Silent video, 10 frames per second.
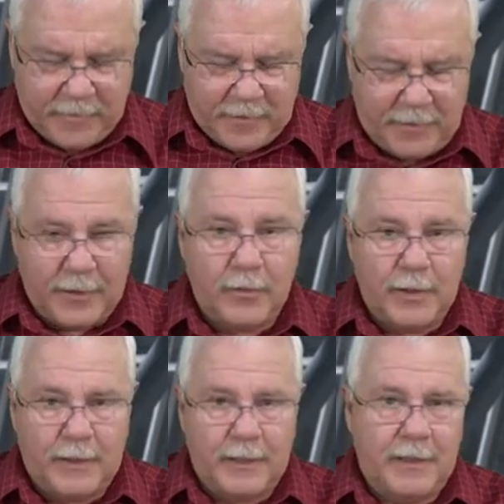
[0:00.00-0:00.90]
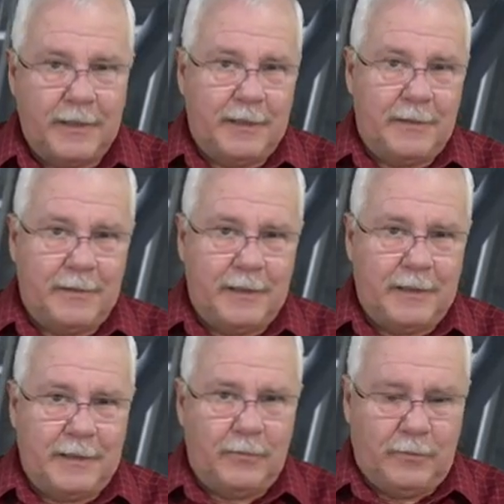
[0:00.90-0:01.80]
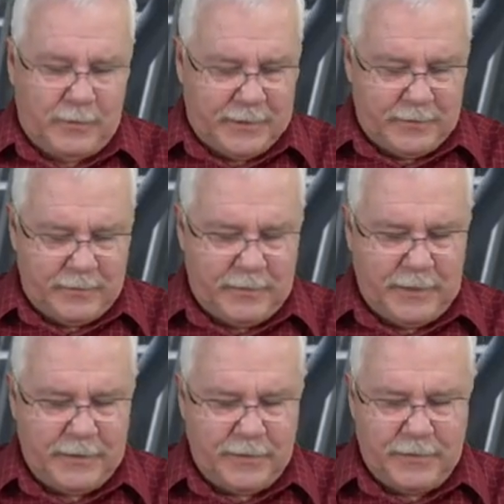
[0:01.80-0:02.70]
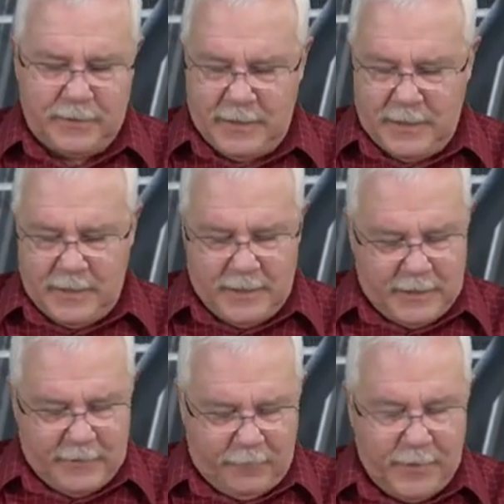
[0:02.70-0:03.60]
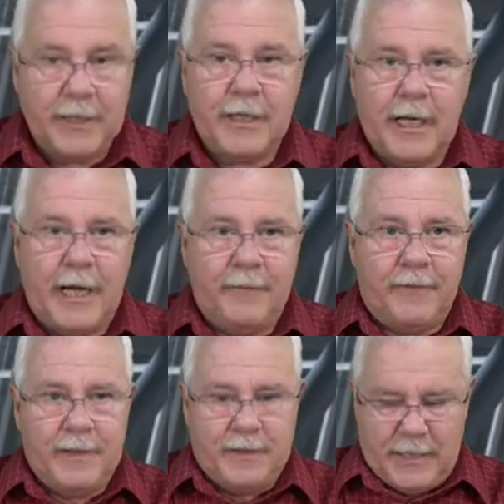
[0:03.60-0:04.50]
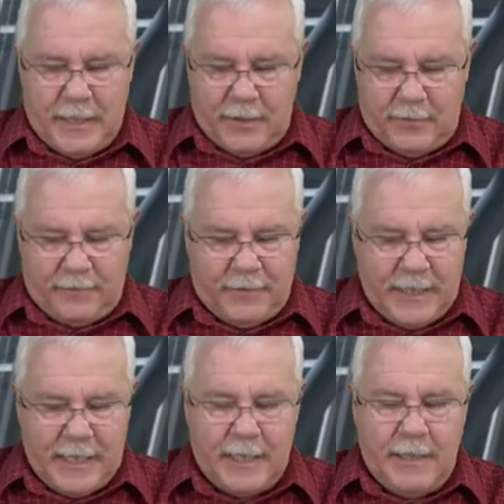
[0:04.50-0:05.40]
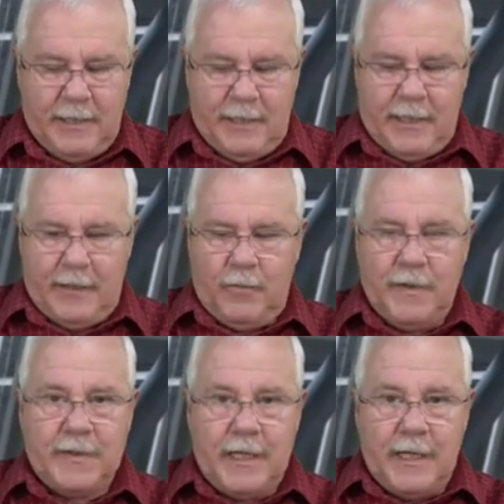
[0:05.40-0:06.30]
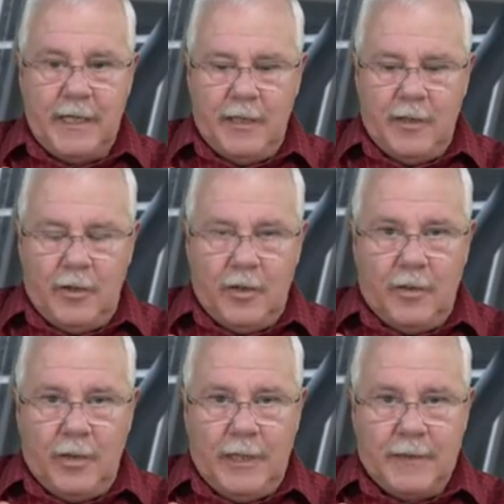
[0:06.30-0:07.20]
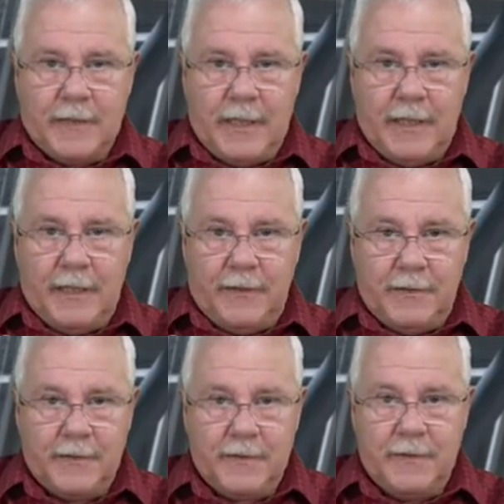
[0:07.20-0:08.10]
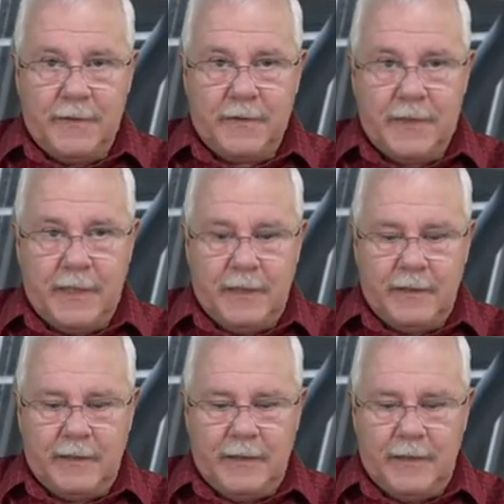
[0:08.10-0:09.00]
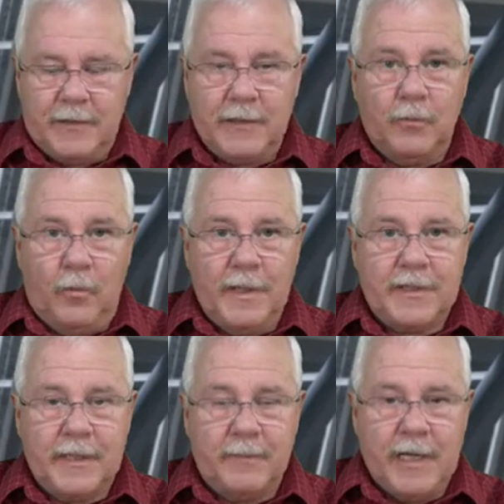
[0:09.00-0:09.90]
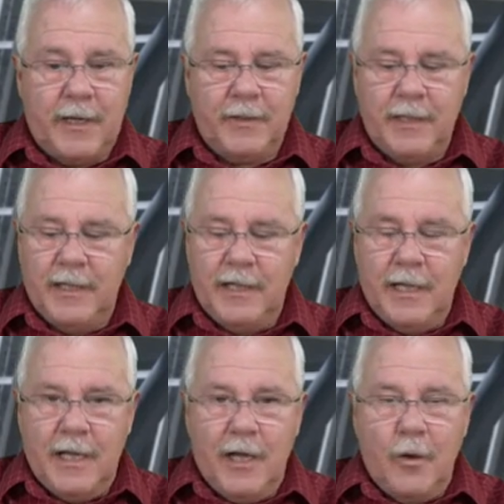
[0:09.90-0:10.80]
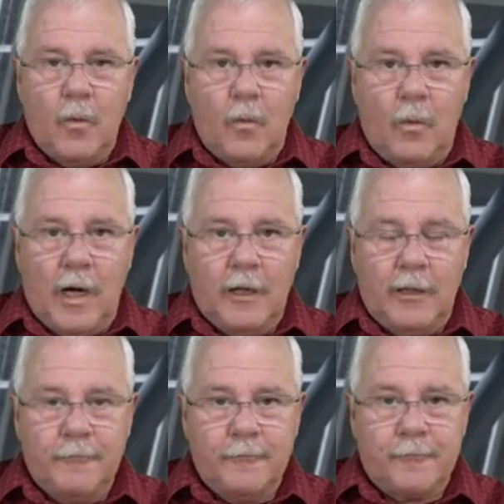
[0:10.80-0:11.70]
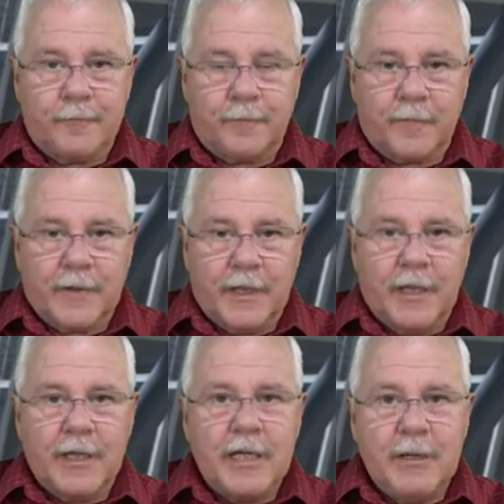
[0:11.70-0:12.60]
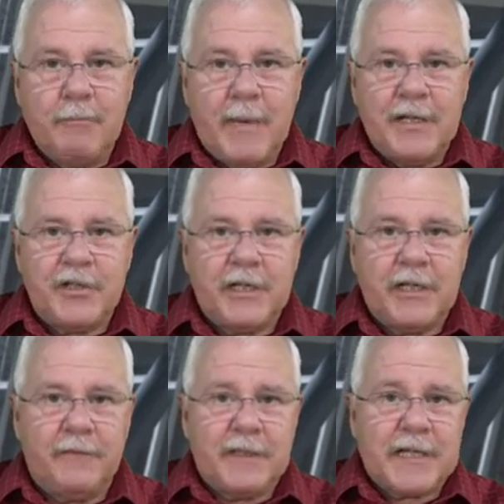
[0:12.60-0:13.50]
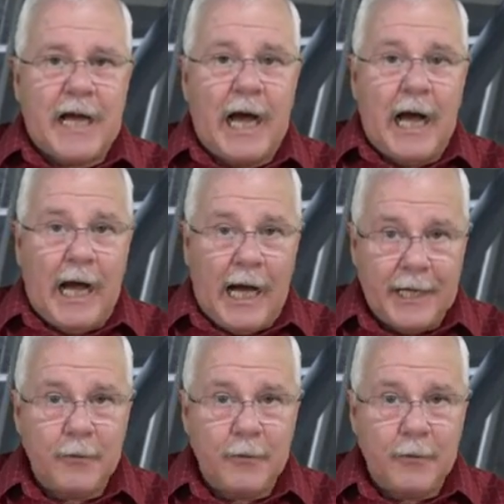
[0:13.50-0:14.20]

Are they always? So let's just, if we have these aircraft there, and we say, let's say this is the second, is it always stepped down? Well, imagine if it's a high